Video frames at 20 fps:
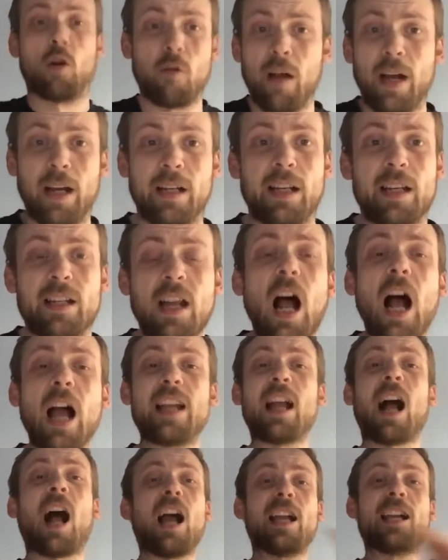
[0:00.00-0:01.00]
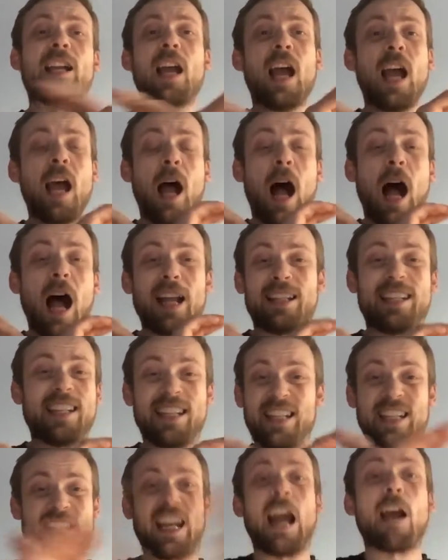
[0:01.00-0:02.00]
correctness, I I I
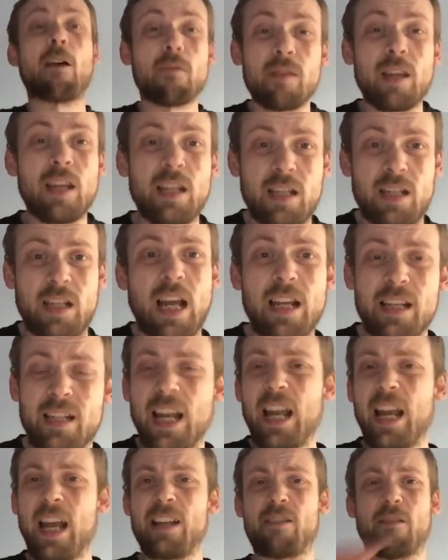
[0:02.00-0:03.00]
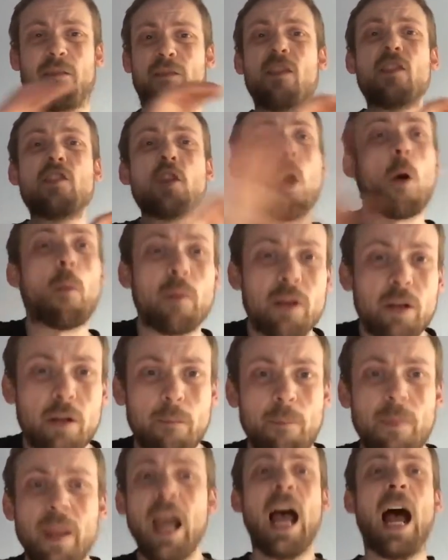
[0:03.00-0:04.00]
discount this as as a
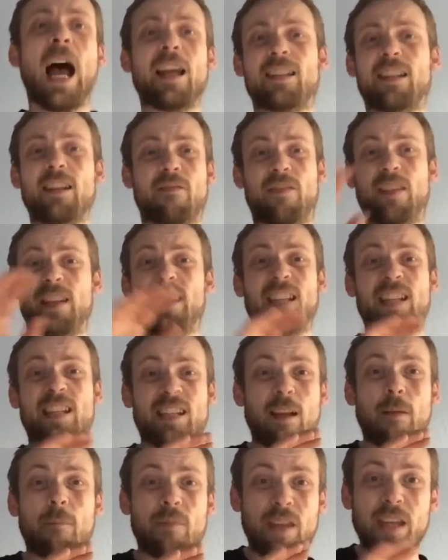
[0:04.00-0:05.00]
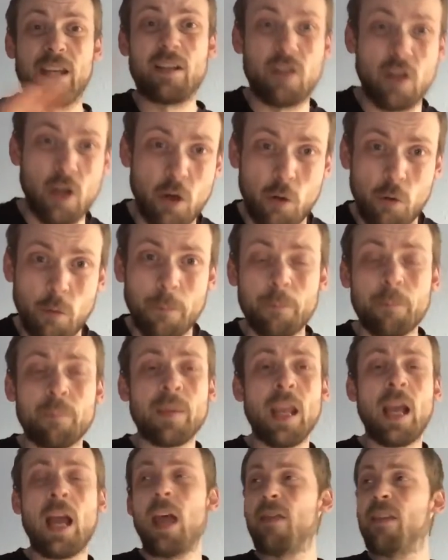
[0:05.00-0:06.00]
phenomenon, as if this is something new.
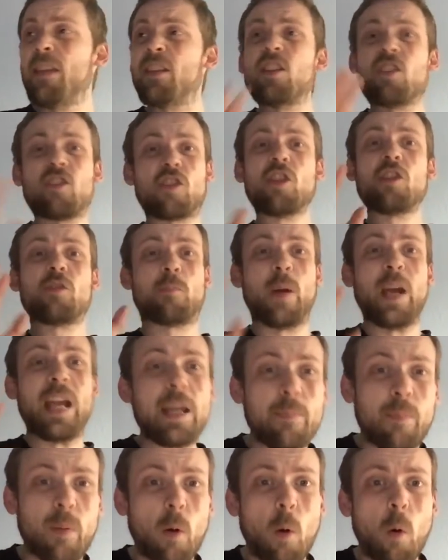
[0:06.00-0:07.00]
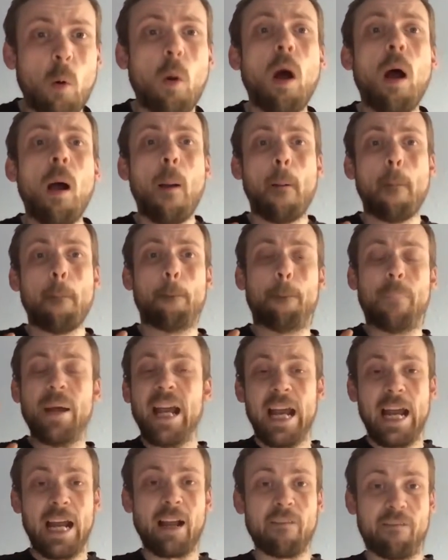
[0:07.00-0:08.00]
This is just people
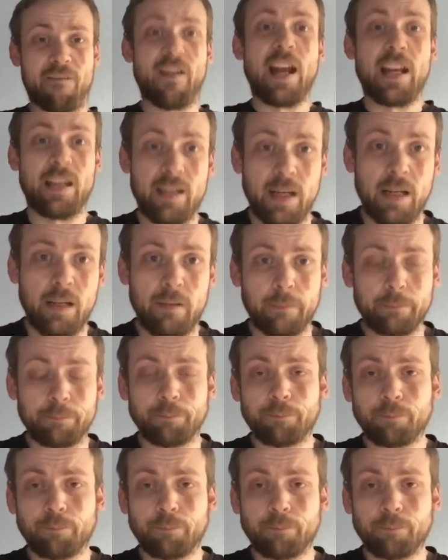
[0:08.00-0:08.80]
being offended.